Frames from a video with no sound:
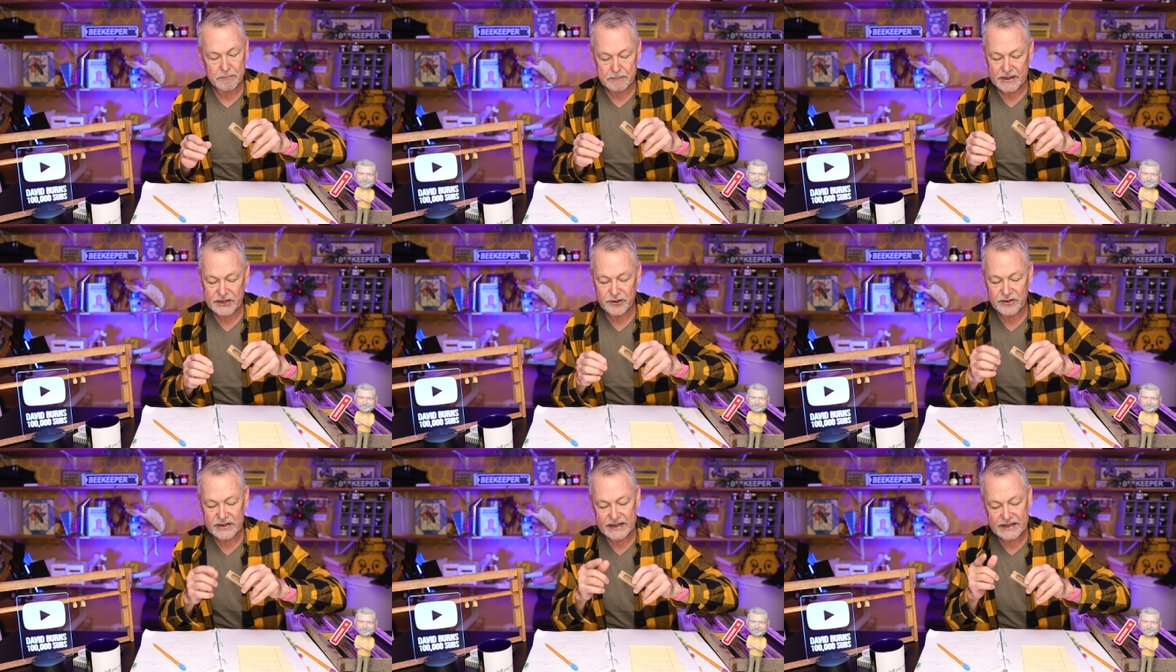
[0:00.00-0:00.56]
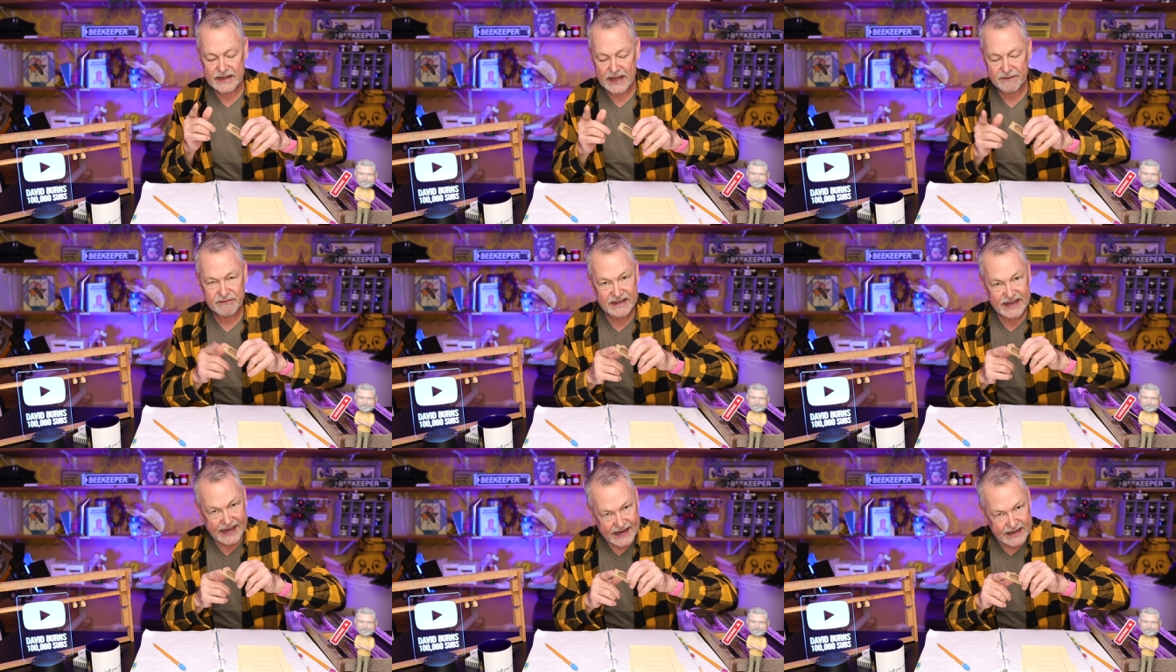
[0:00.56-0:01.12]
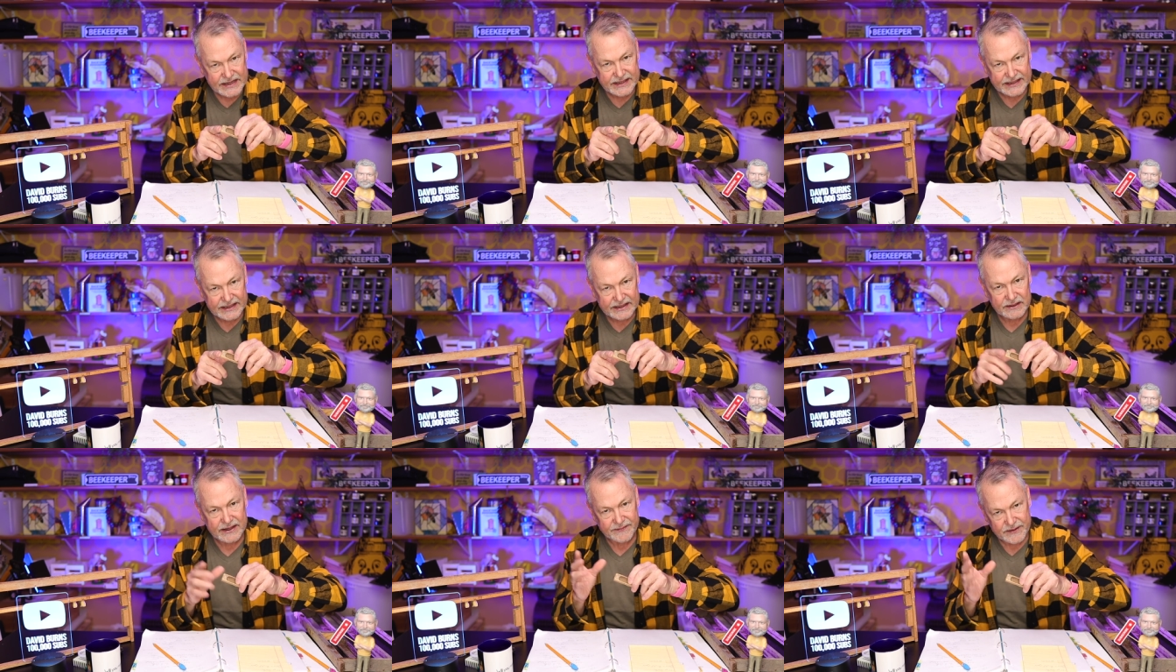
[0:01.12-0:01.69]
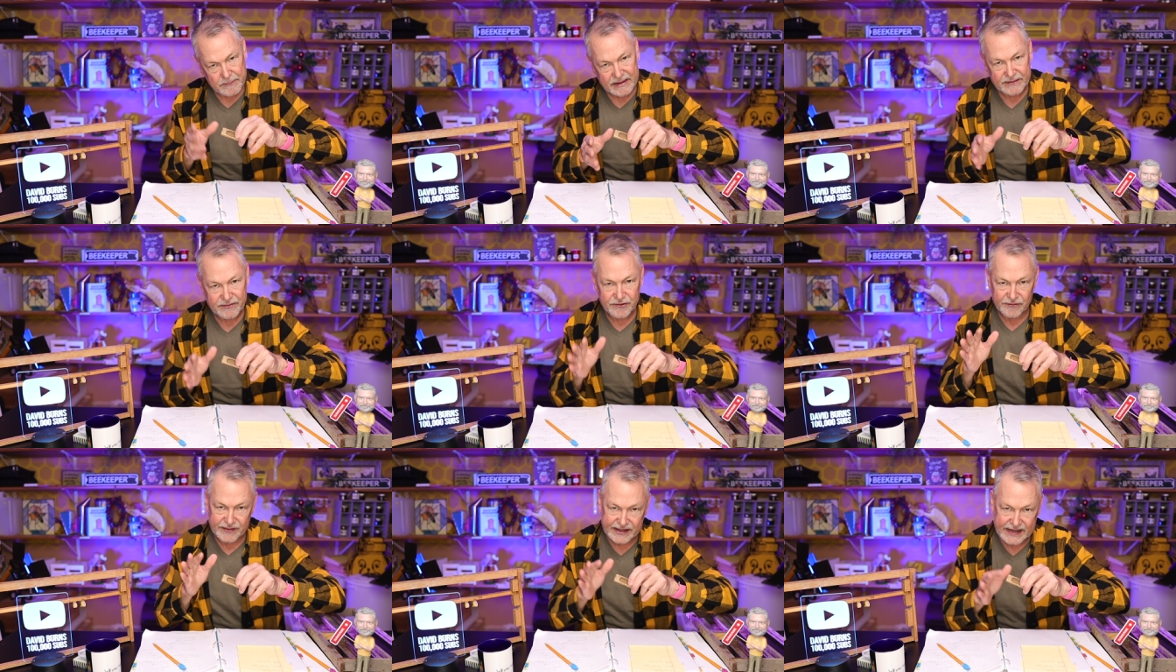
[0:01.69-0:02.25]
But you need to have candy, let them eat
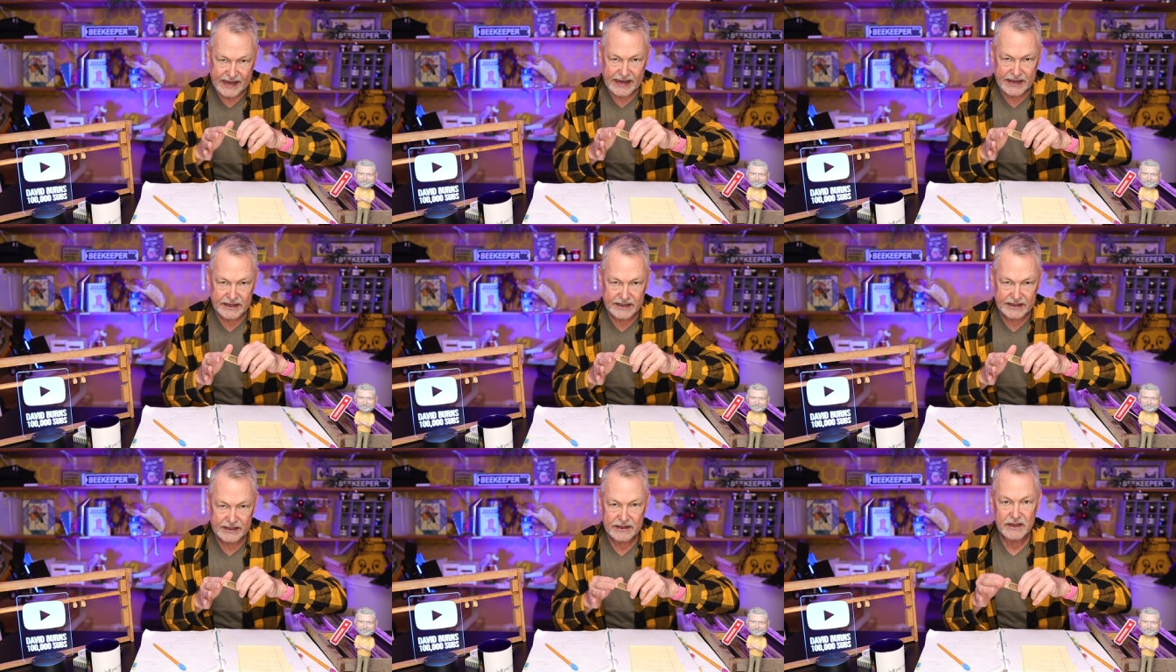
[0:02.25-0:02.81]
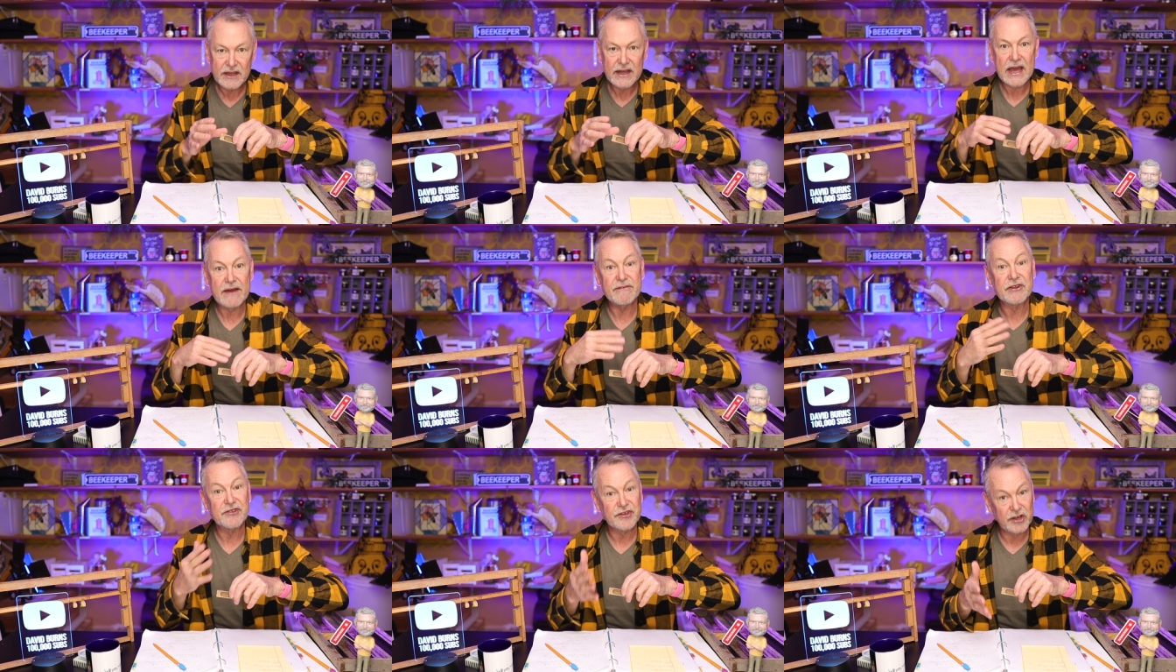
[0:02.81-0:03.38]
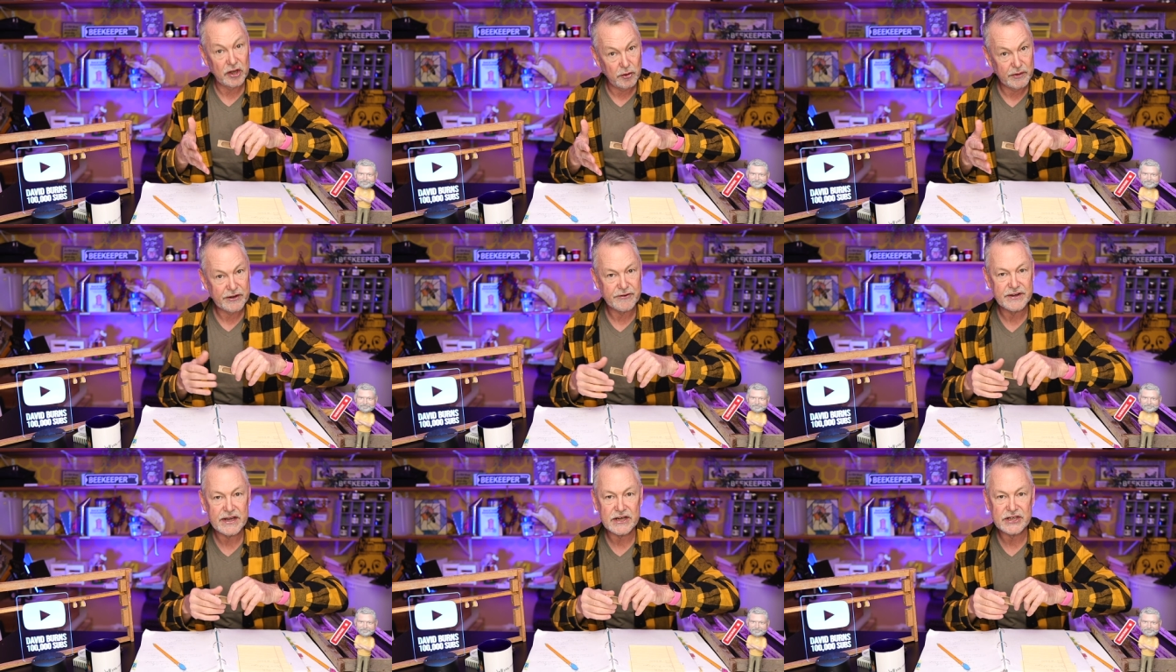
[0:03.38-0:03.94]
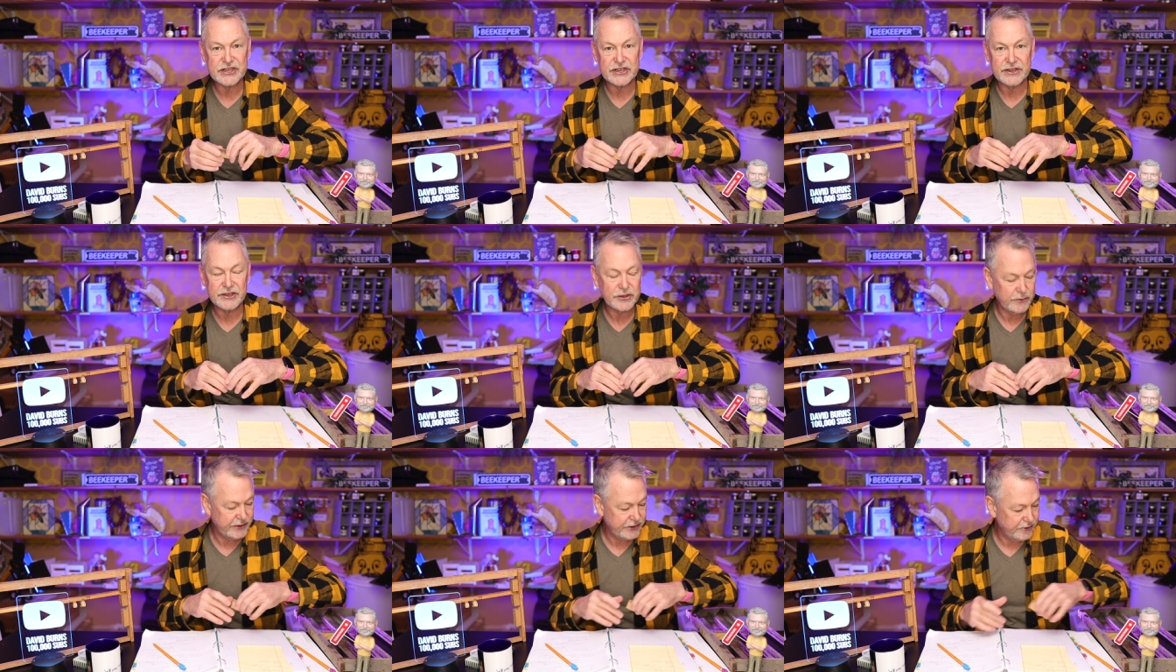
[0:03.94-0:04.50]
through the candy, have a slow introduction
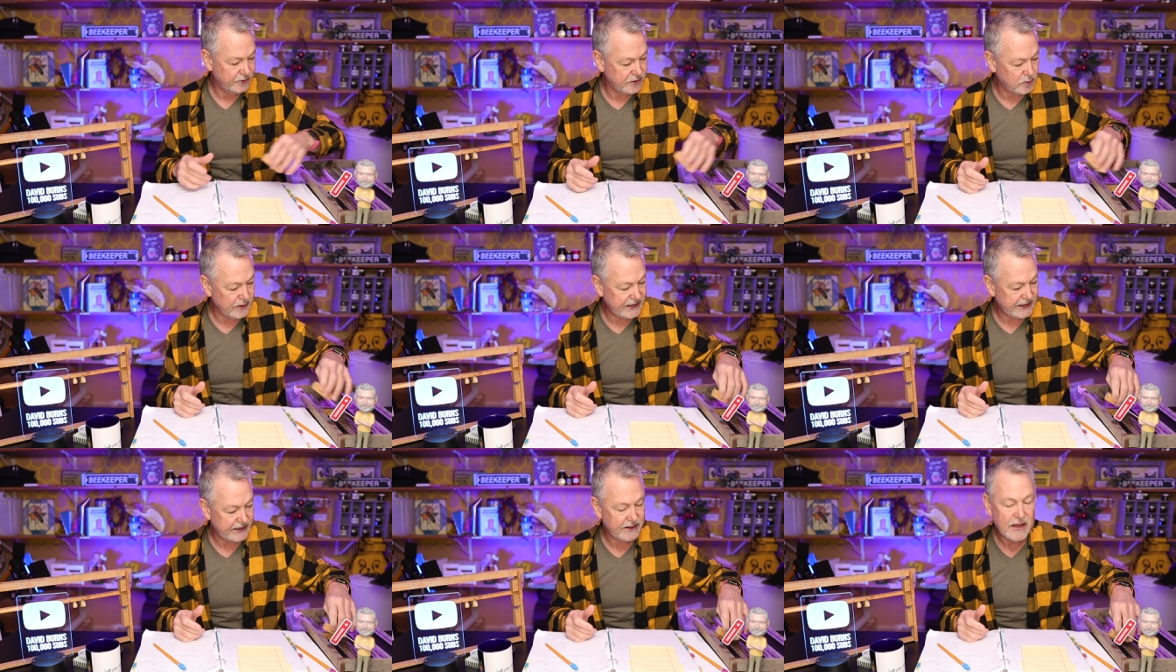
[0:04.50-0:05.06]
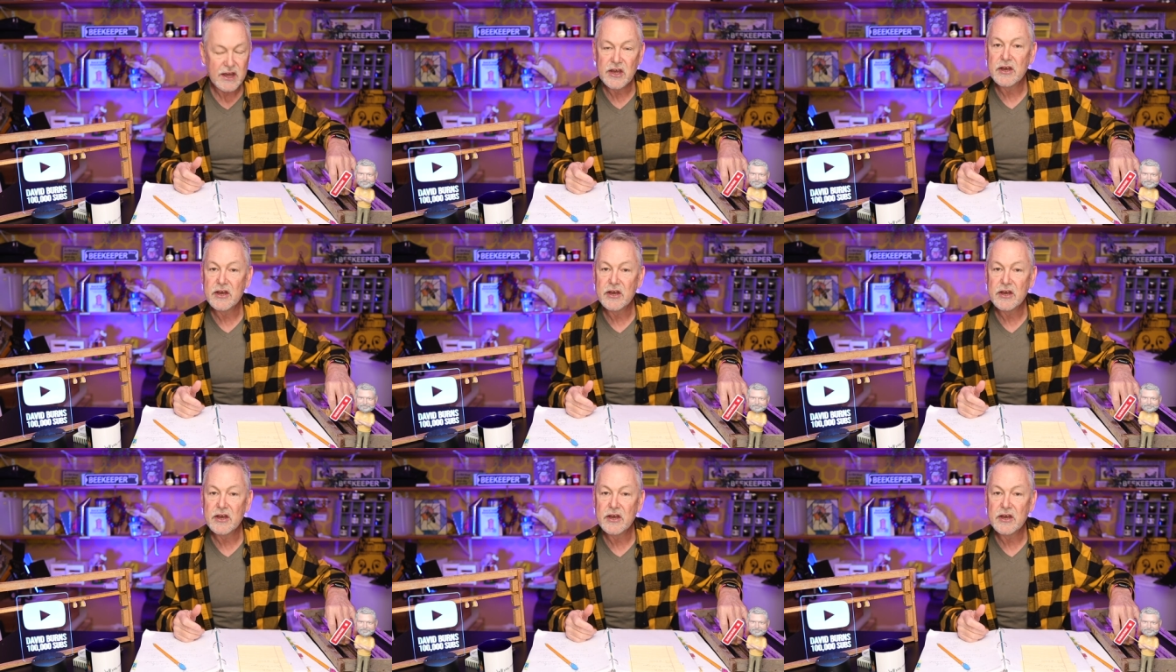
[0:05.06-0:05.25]
to a new queen.